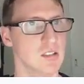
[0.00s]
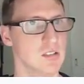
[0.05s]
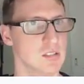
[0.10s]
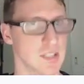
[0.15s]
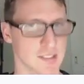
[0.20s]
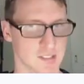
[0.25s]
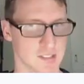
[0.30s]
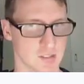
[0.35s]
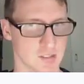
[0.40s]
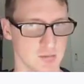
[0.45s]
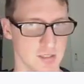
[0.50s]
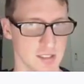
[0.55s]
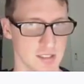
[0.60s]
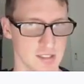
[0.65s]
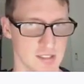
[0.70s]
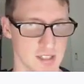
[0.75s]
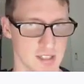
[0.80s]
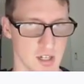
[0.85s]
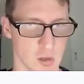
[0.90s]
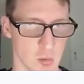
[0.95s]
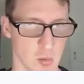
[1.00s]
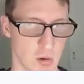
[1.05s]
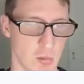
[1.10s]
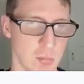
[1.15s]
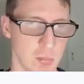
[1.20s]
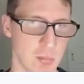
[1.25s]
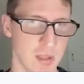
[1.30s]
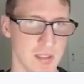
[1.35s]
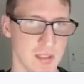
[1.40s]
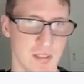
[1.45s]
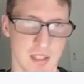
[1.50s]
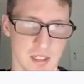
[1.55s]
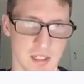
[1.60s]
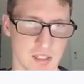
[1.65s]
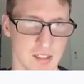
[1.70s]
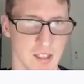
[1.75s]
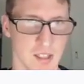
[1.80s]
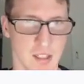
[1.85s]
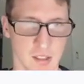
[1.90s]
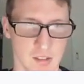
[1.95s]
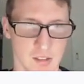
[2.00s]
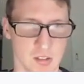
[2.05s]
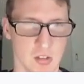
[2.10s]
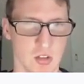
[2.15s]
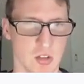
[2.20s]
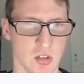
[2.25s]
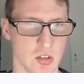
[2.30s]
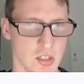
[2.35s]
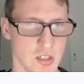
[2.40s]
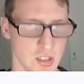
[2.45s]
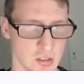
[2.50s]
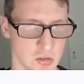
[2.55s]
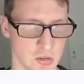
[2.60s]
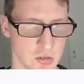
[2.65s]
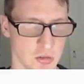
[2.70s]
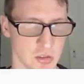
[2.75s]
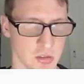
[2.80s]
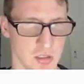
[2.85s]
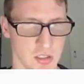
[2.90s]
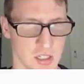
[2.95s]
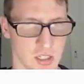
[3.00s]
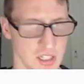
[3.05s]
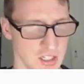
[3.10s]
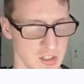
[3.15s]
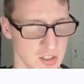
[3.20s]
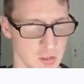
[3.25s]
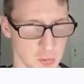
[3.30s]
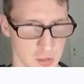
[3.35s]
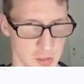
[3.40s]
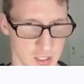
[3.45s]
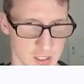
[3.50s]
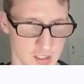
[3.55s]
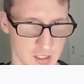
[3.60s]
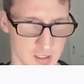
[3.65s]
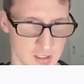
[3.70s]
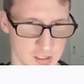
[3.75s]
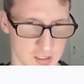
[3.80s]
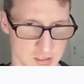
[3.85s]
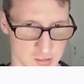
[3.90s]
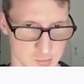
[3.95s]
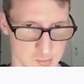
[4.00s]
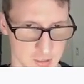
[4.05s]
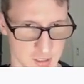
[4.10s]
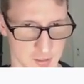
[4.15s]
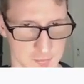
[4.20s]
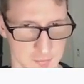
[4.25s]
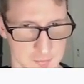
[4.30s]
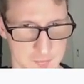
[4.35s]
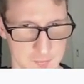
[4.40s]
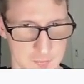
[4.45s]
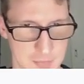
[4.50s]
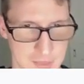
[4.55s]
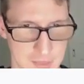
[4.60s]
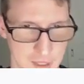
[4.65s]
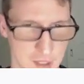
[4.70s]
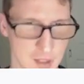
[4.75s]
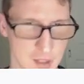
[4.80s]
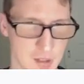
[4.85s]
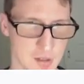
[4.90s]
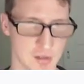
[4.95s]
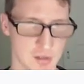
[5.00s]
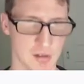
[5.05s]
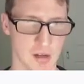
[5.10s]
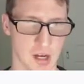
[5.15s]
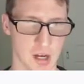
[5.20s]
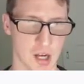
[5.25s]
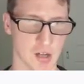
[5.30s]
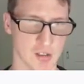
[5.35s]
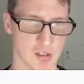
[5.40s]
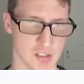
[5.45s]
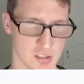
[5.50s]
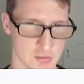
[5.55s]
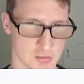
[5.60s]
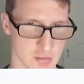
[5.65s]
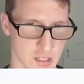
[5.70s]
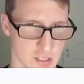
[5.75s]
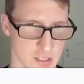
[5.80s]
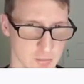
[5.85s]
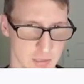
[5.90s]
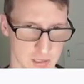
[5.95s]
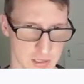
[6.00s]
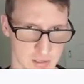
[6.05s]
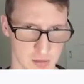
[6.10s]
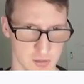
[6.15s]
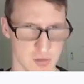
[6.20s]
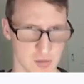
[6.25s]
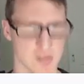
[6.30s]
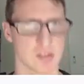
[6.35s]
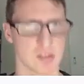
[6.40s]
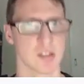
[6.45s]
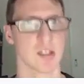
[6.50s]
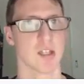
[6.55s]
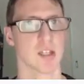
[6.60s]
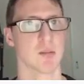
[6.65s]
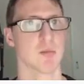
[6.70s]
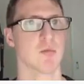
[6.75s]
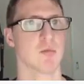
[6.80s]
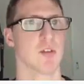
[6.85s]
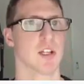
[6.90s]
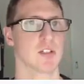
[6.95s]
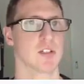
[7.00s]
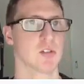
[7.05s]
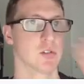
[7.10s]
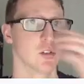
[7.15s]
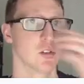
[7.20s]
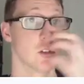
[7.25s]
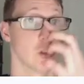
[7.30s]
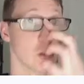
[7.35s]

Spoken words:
doesn't really sell well. But then again, you can do it either way, it doesn't matter. I would just recommend it to get a professional to